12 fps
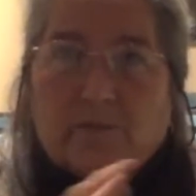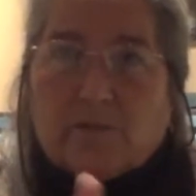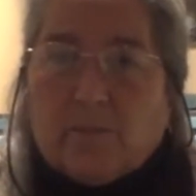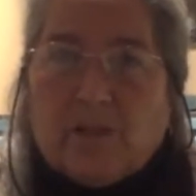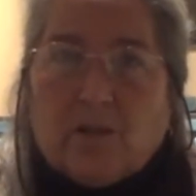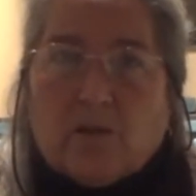
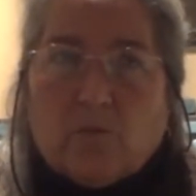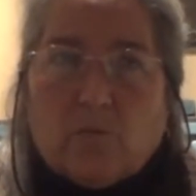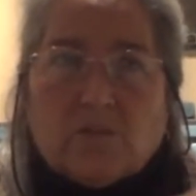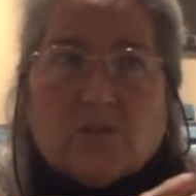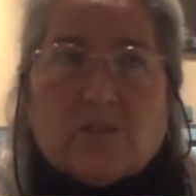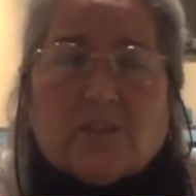depending on
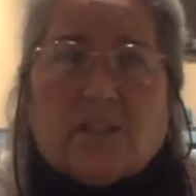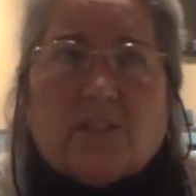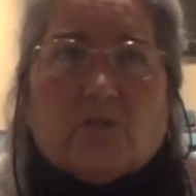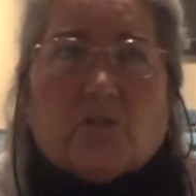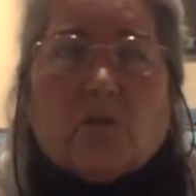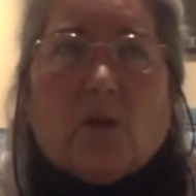which disease
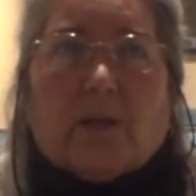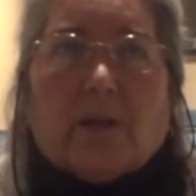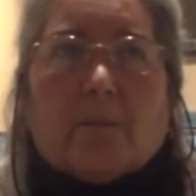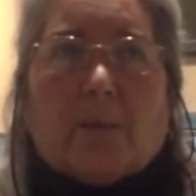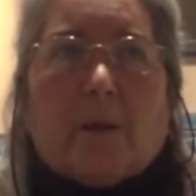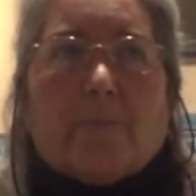you're talking
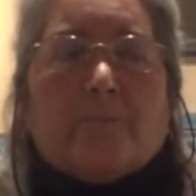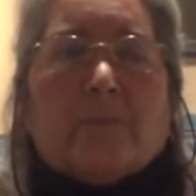about,